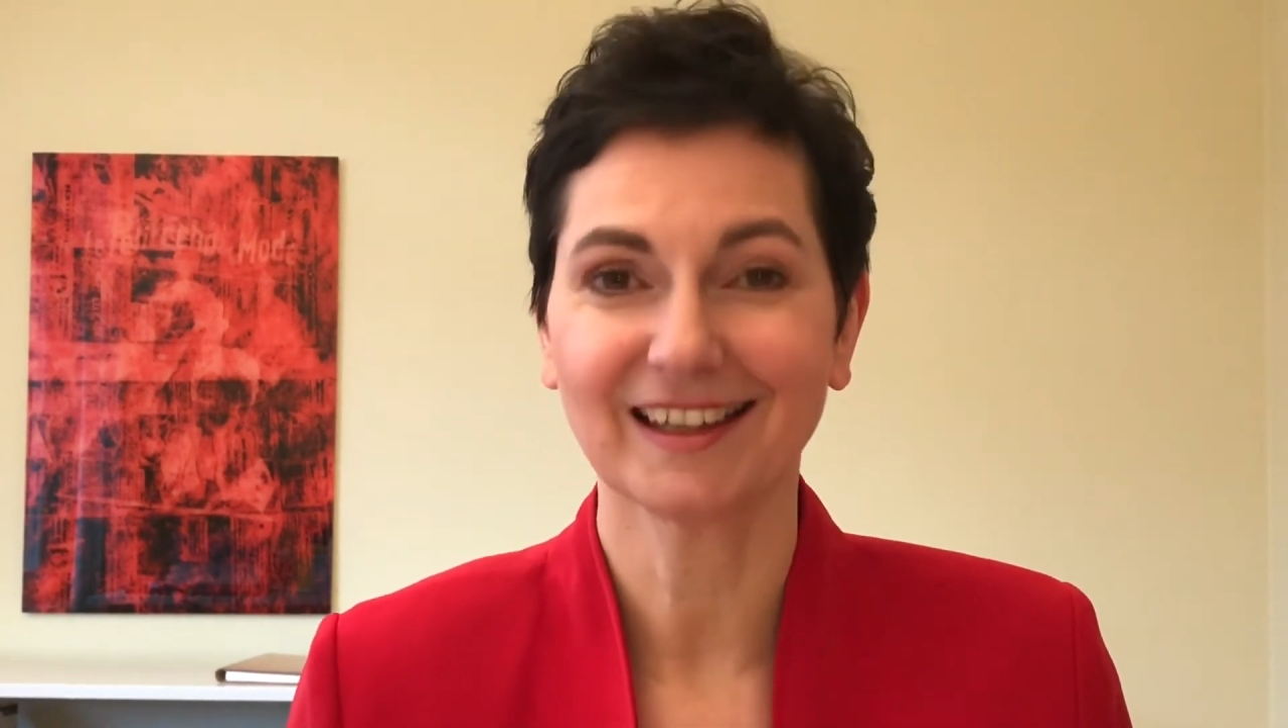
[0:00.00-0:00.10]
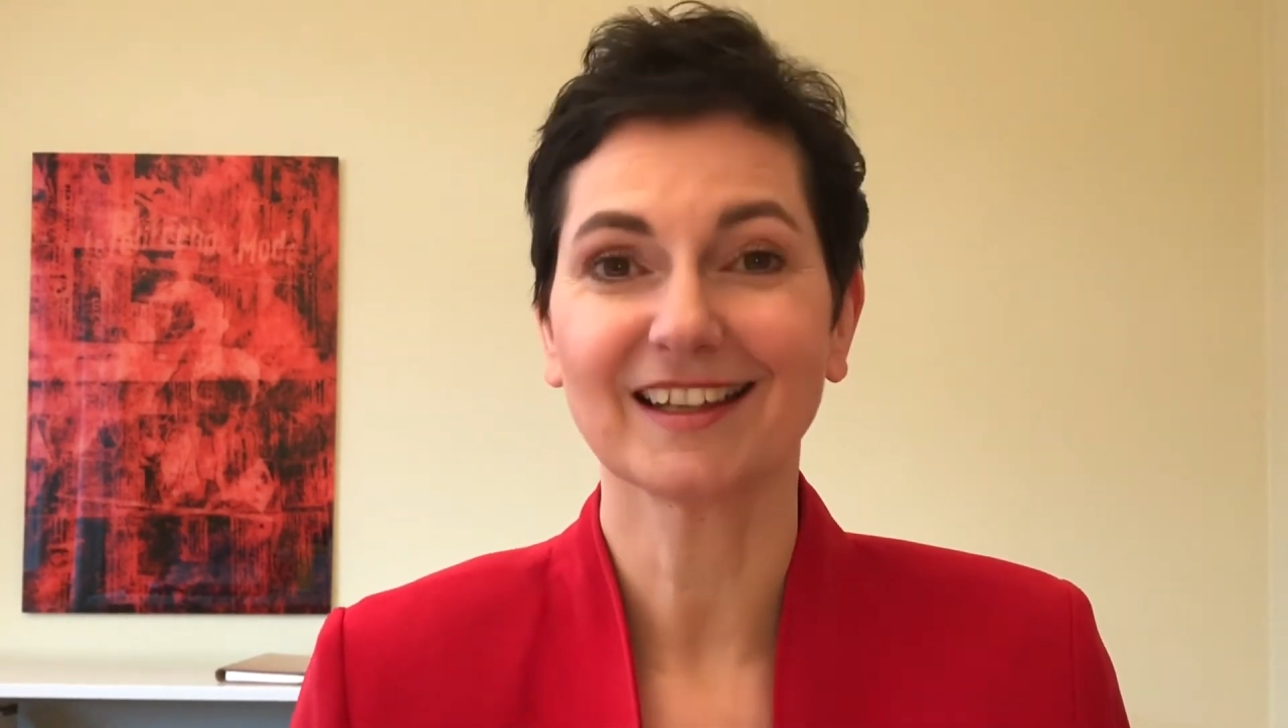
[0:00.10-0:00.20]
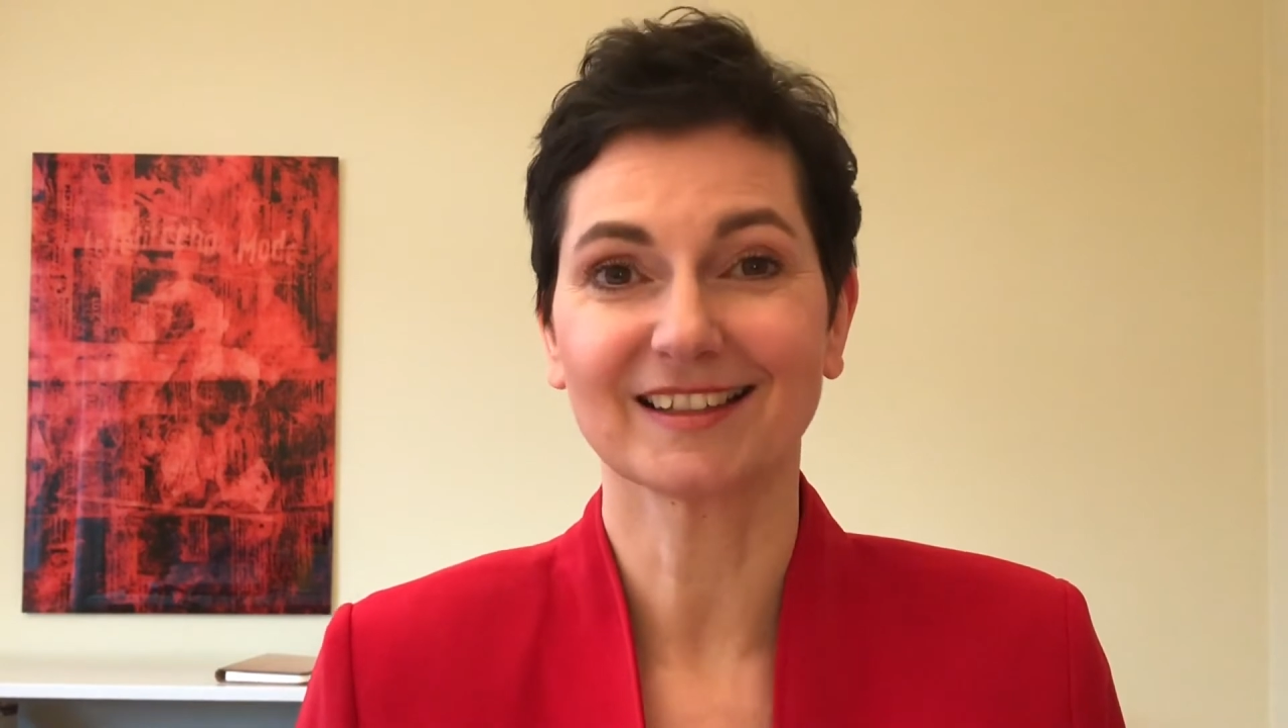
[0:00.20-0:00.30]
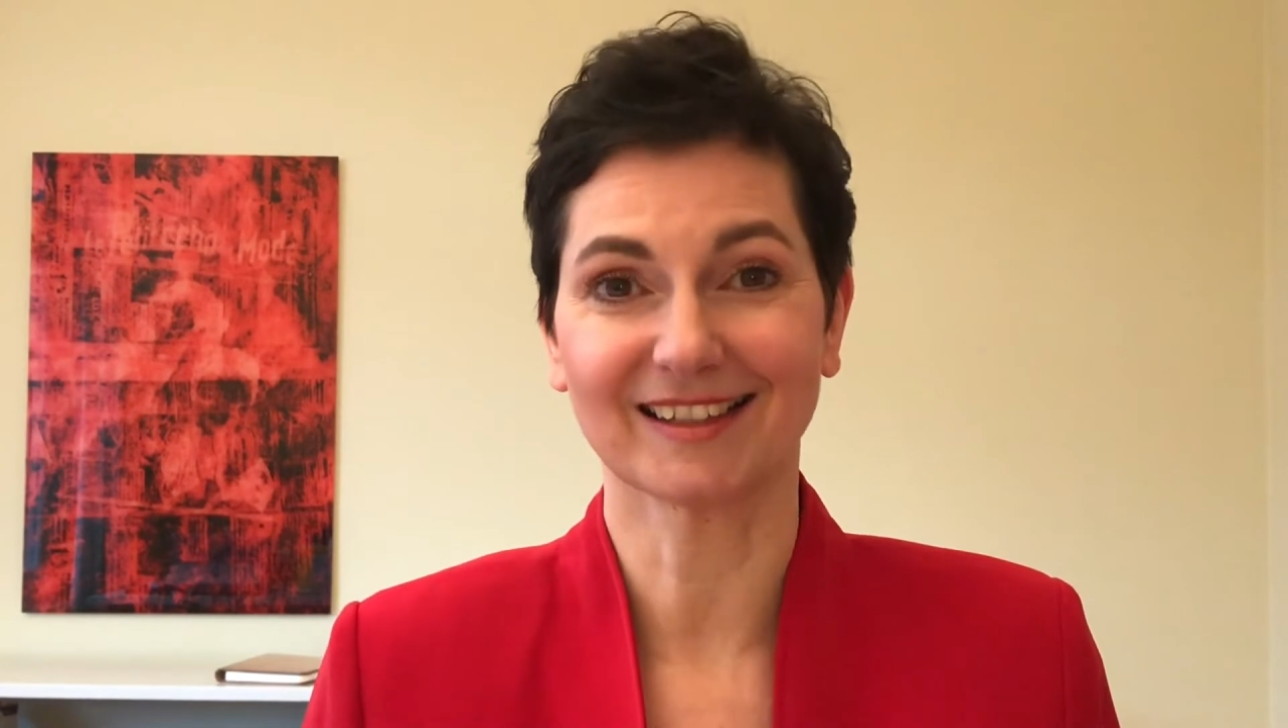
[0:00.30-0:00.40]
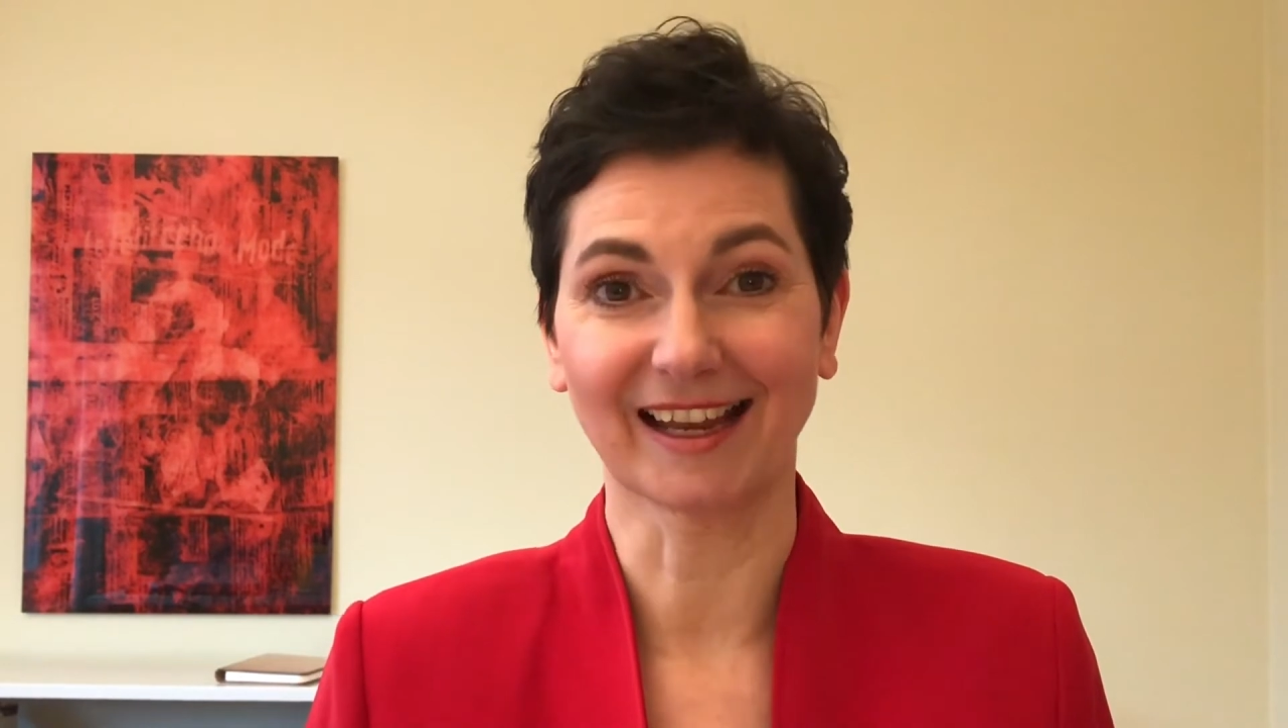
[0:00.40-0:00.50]

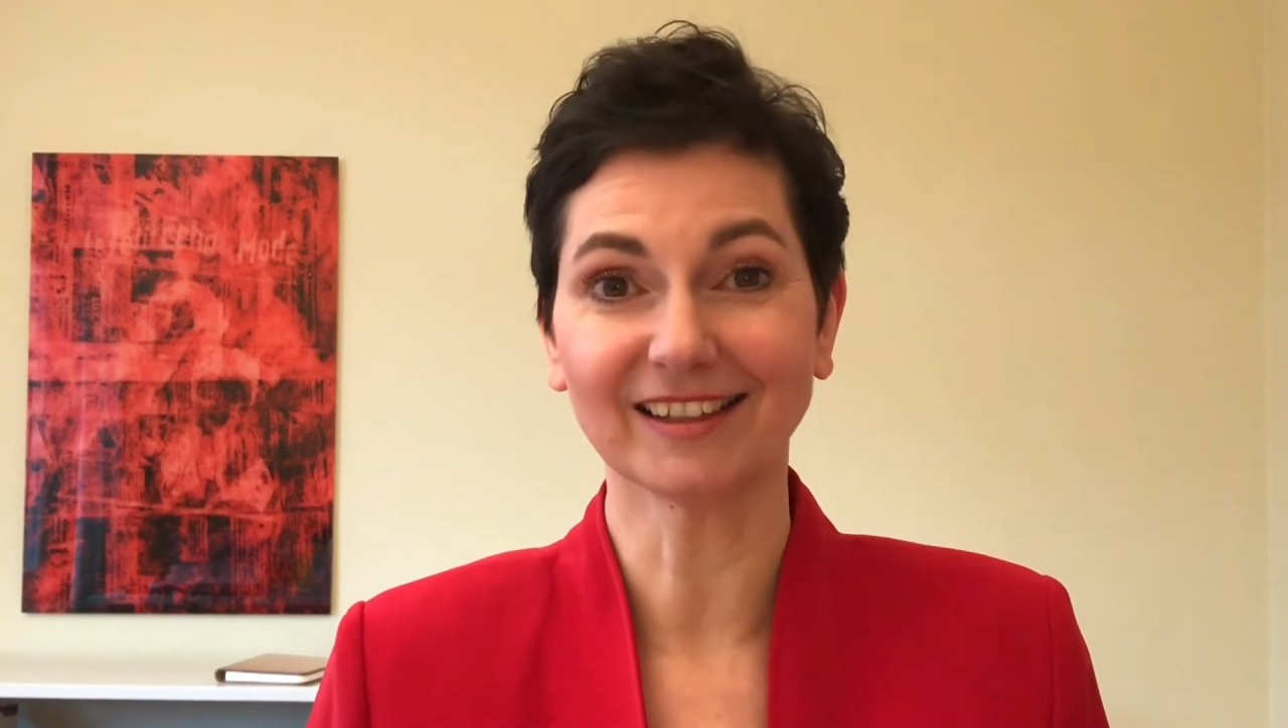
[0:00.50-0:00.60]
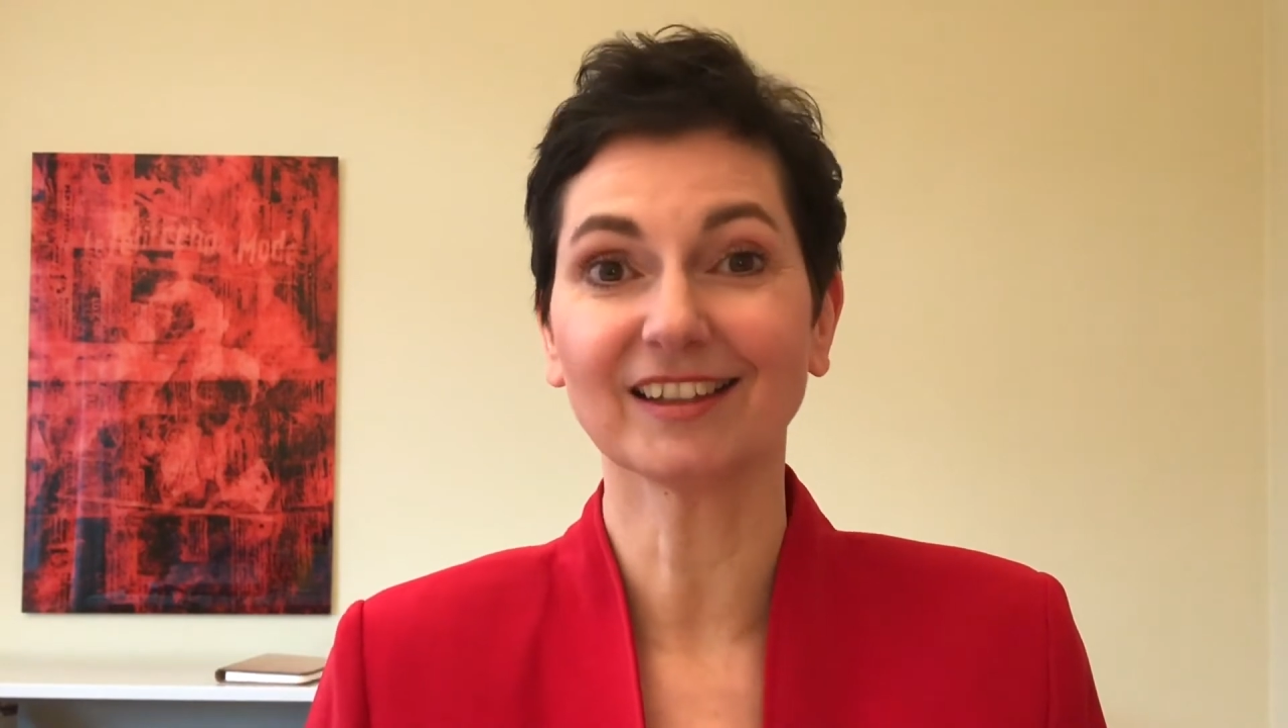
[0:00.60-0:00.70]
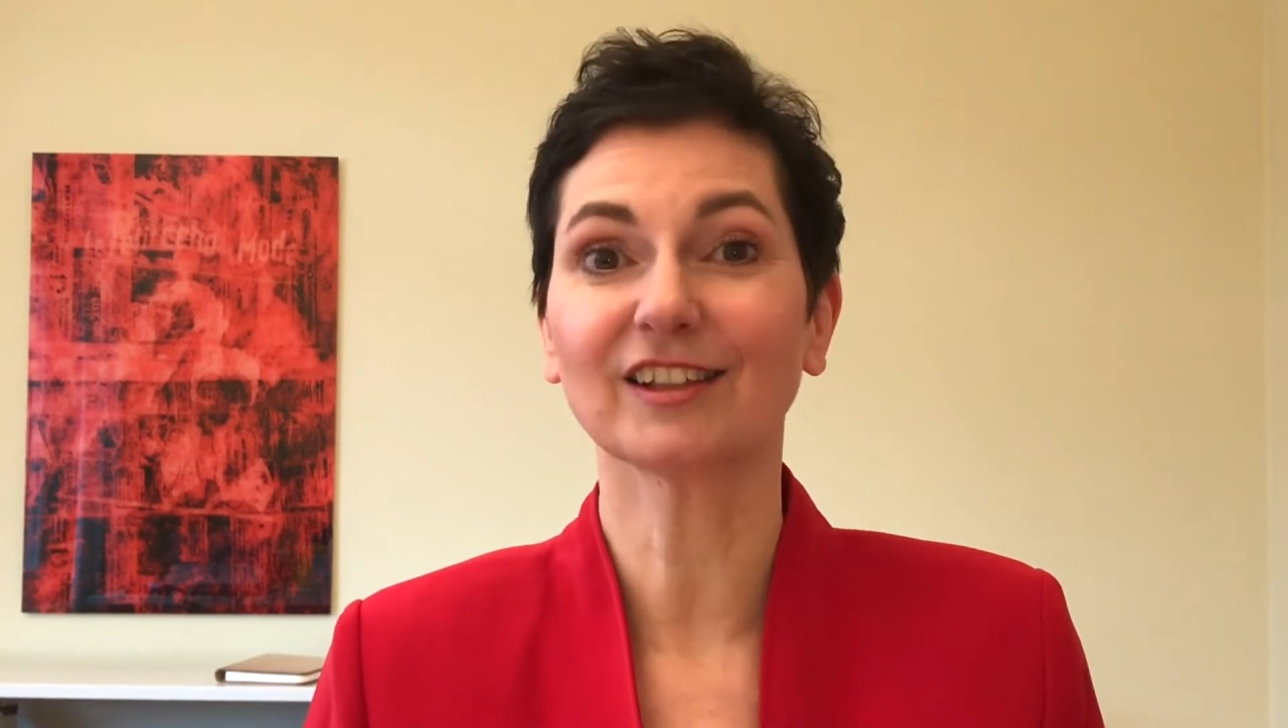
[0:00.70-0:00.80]
Send